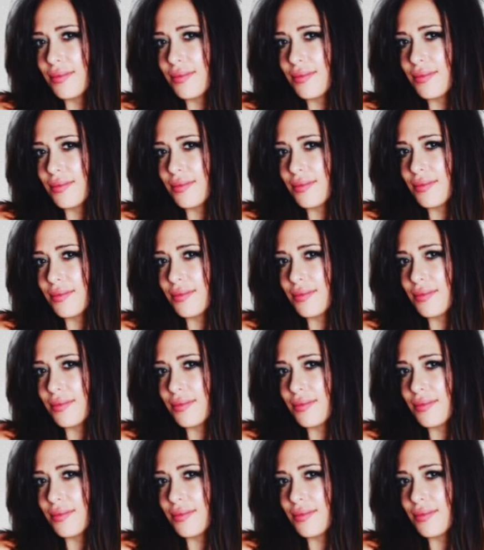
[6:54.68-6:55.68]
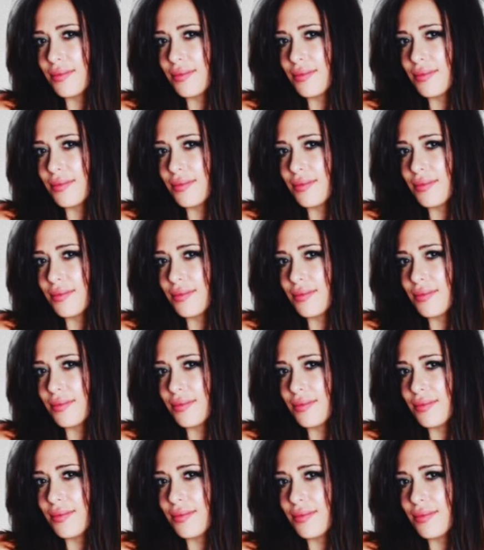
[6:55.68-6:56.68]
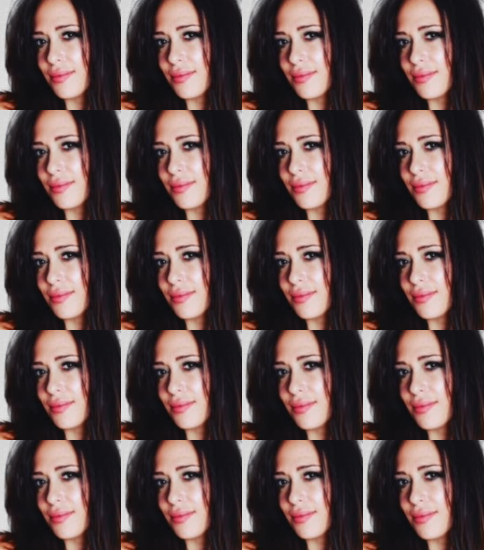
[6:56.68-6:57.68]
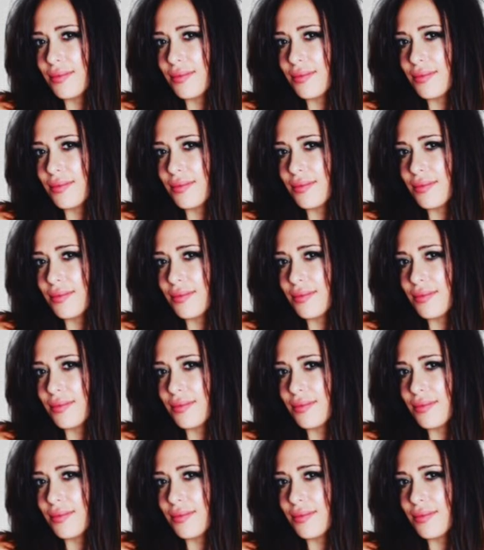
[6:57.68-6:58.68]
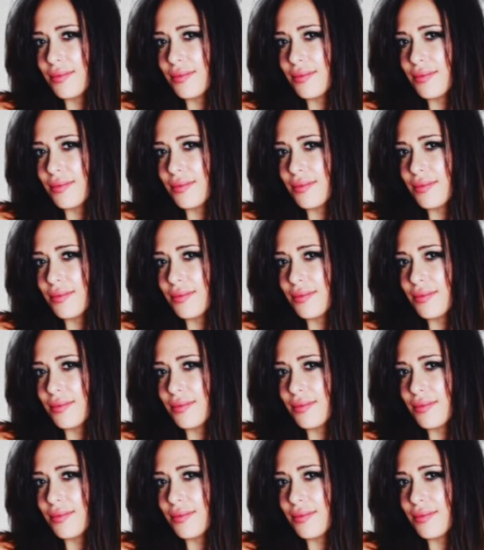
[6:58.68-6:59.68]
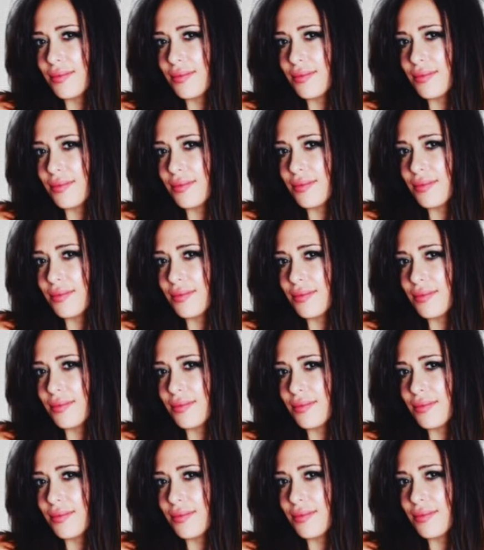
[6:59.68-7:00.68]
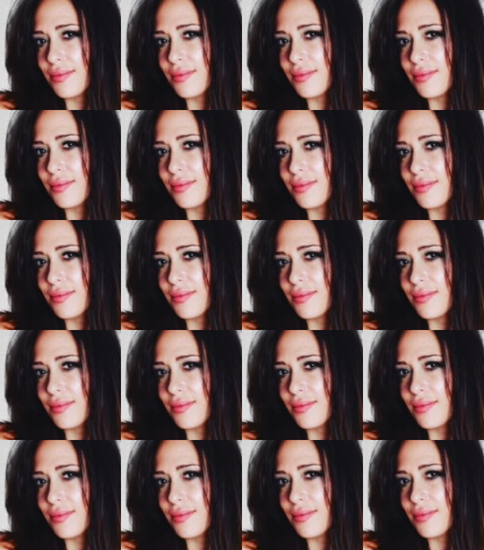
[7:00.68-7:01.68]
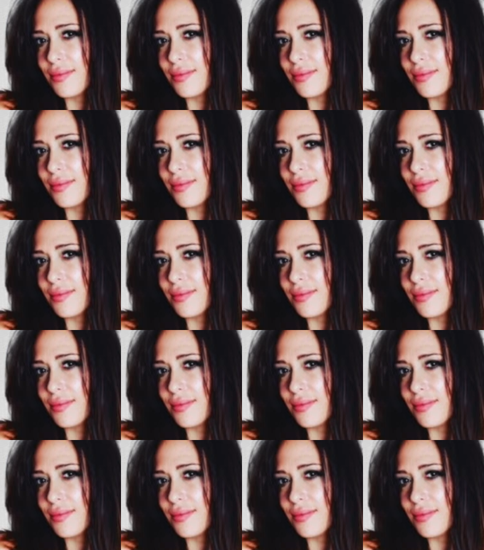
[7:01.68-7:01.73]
(silent)